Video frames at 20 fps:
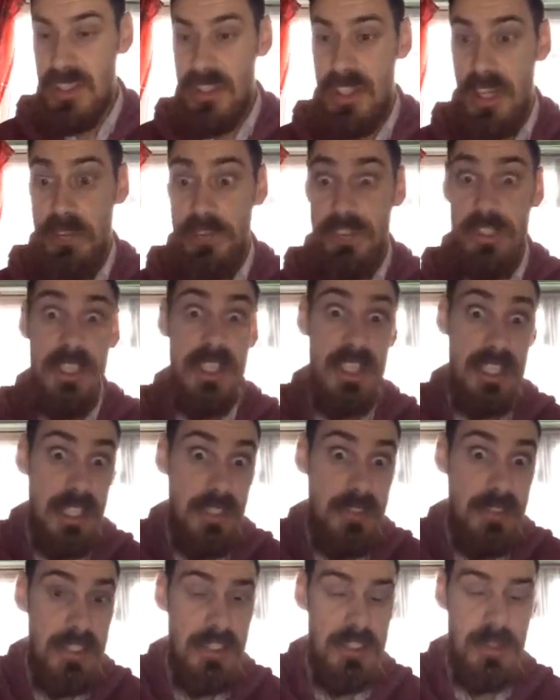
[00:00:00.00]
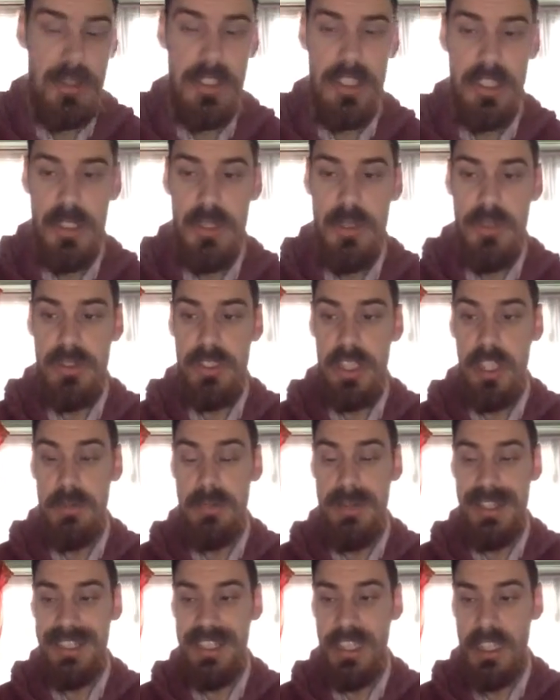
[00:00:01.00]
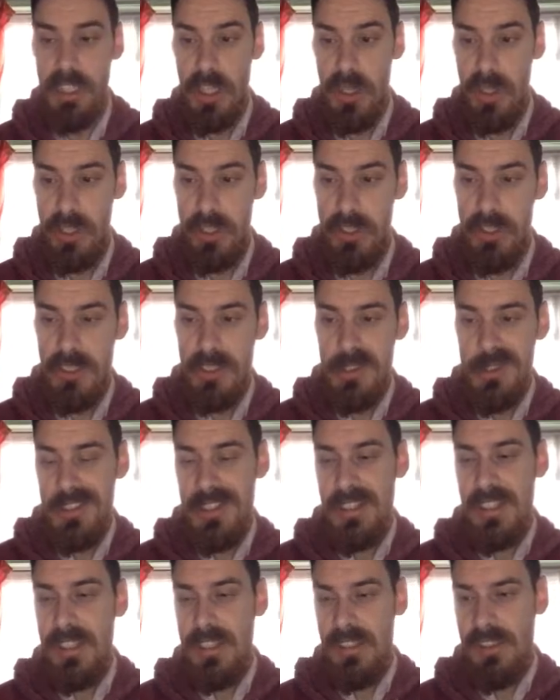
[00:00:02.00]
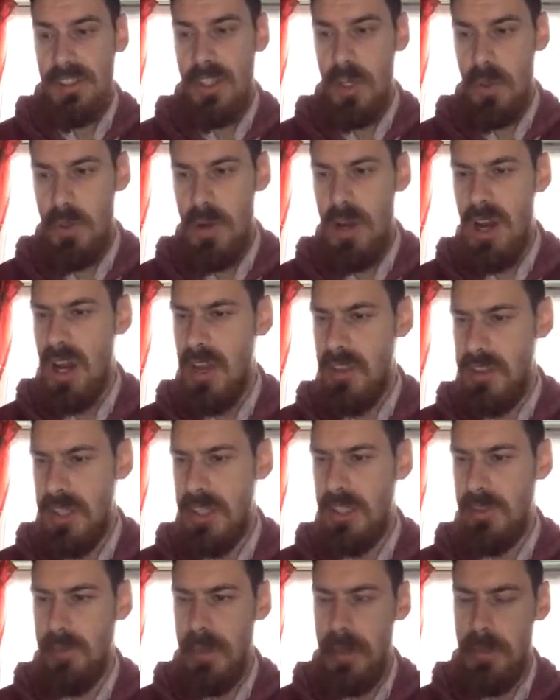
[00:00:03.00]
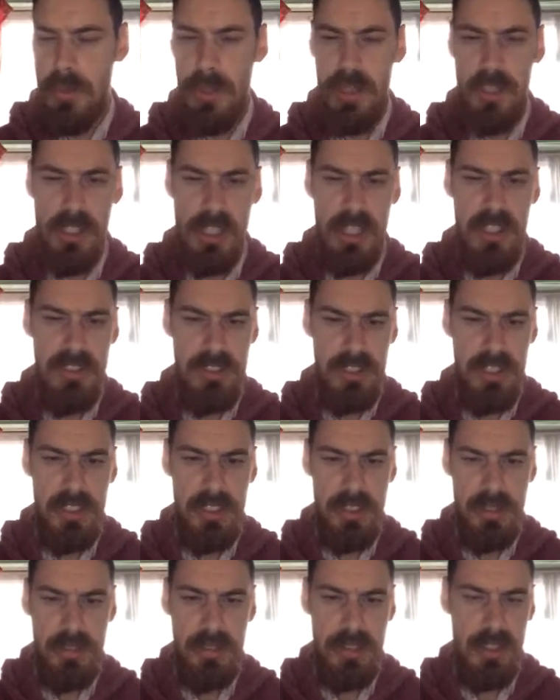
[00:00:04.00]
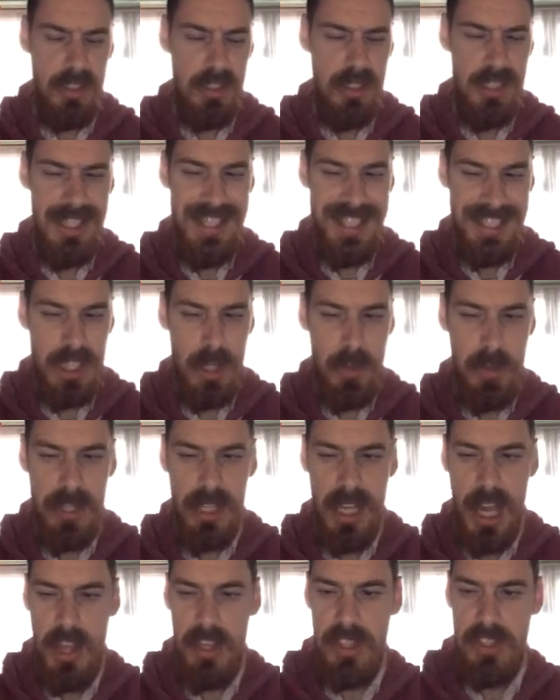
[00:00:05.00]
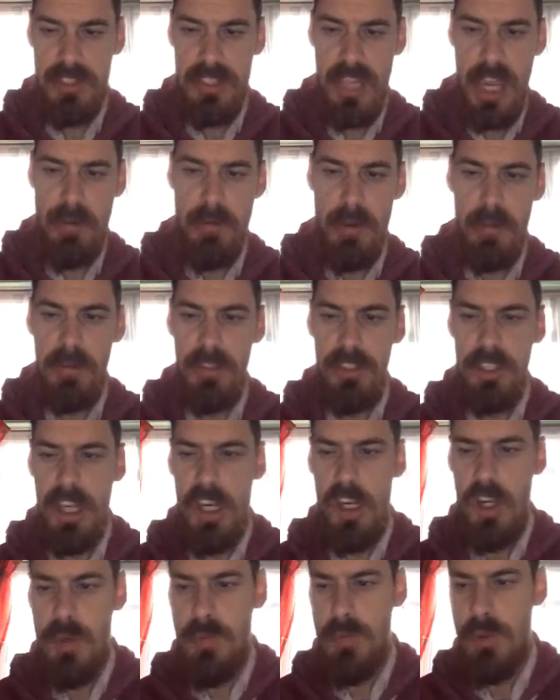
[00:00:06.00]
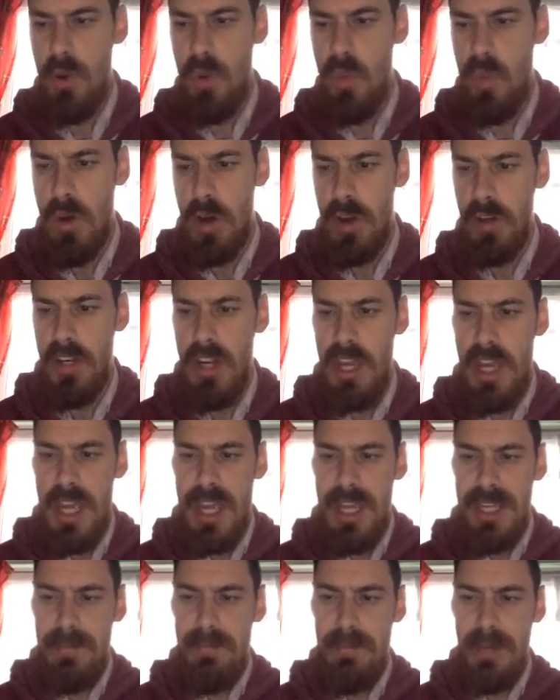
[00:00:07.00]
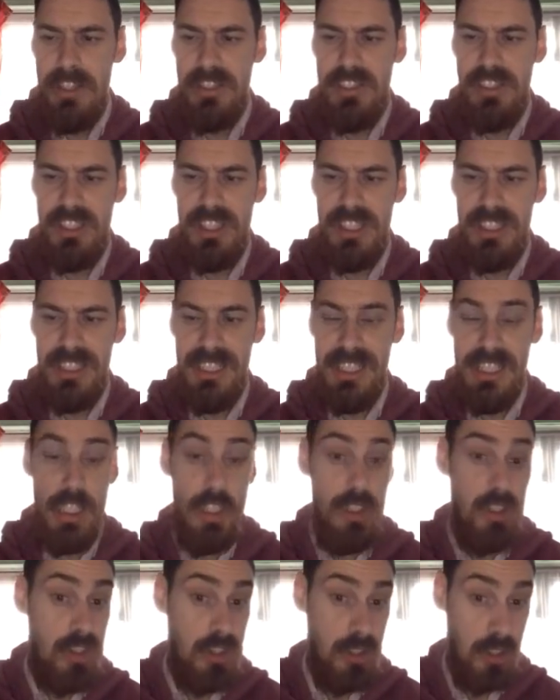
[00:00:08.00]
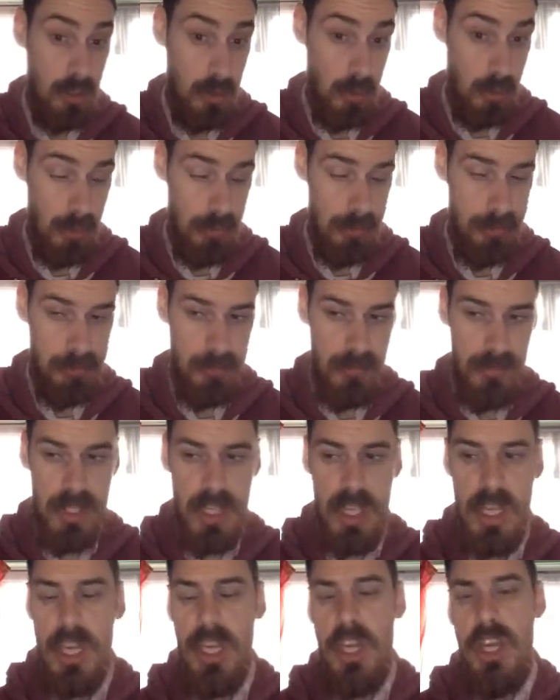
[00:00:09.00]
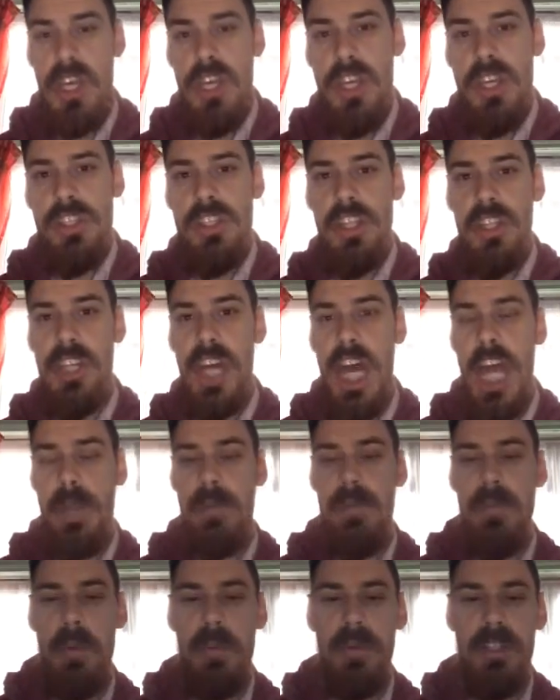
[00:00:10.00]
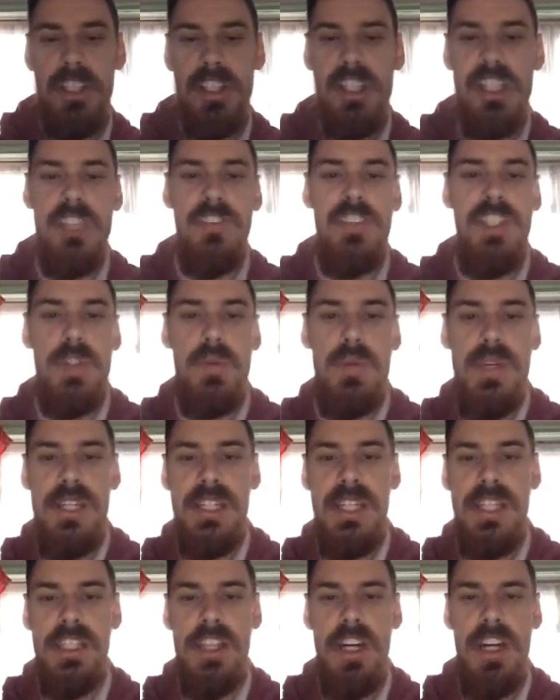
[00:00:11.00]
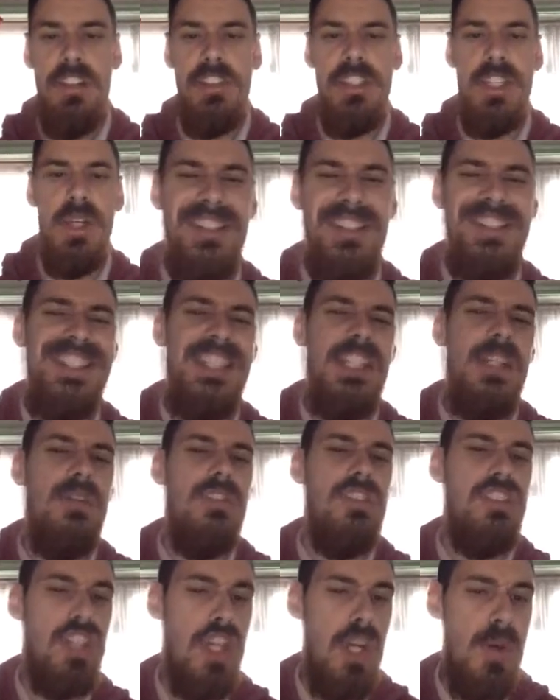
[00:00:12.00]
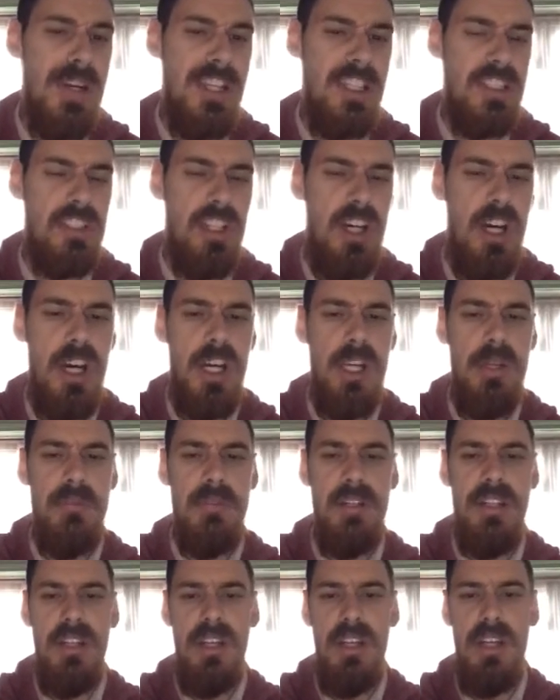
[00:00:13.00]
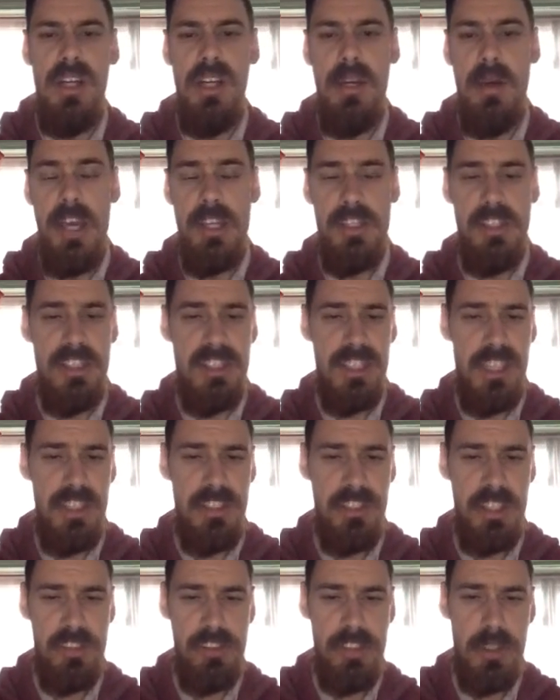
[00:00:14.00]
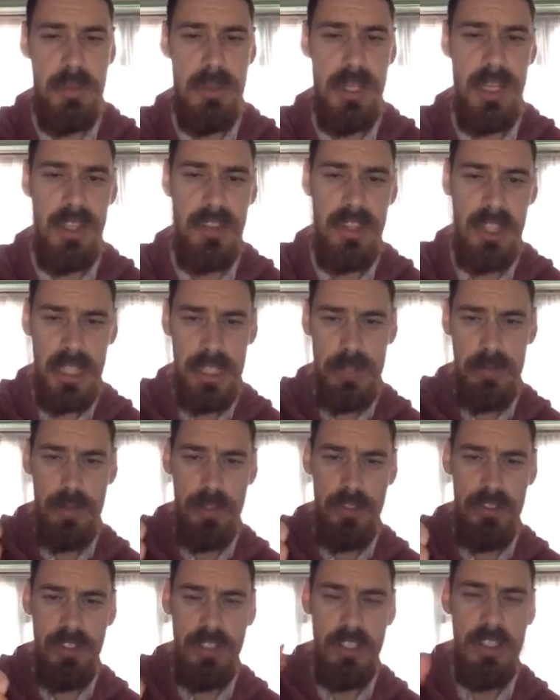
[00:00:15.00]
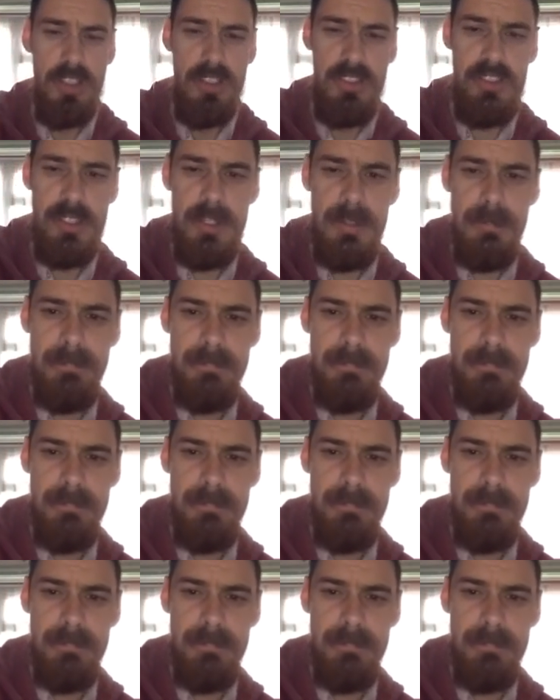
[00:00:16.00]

obviously they definitely don't want to lose, that would make it 9. So I think Pep Guardiola is going to nick a win out of this game. I'm going to go Liverpool 1, Manchester City 2. So that has been my predictions for this weekend, guys, see you in 2 weeks' time as it's an international break. Thank you for watching, guys.